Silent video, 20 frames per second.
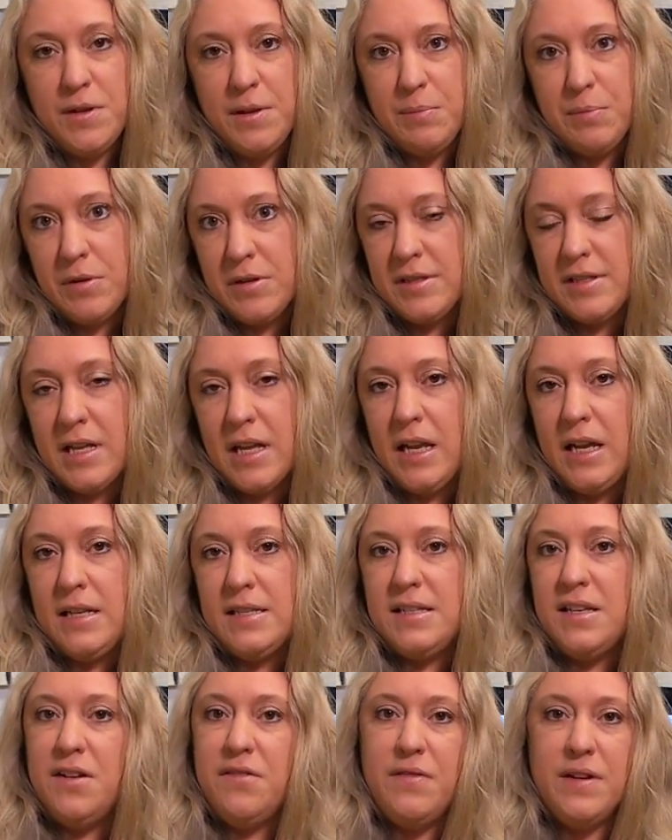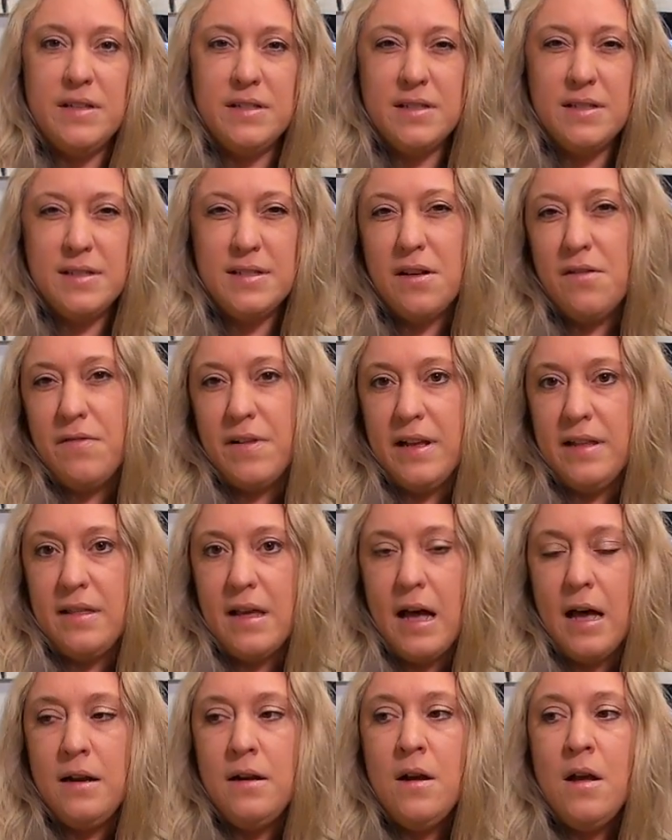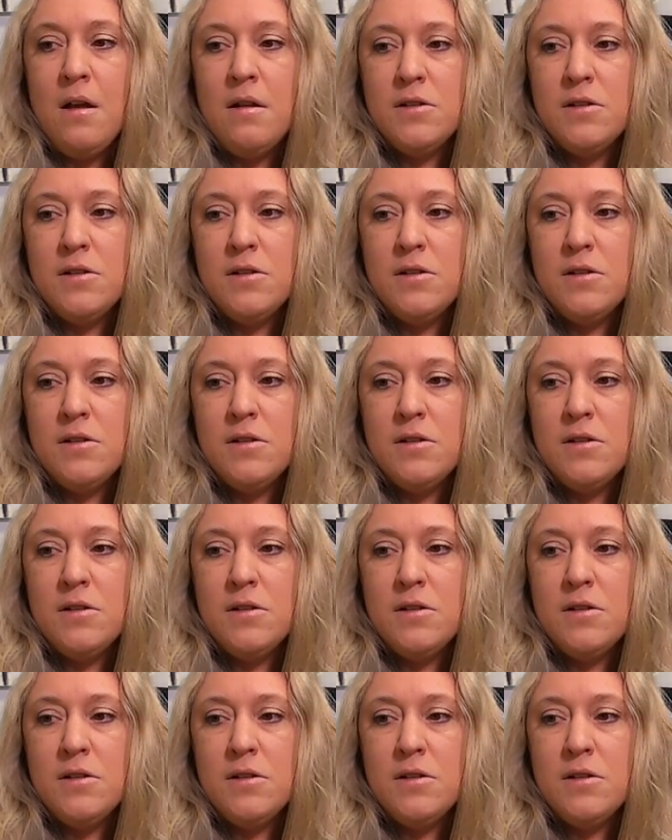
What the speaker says: like book signings and events and stuff like that.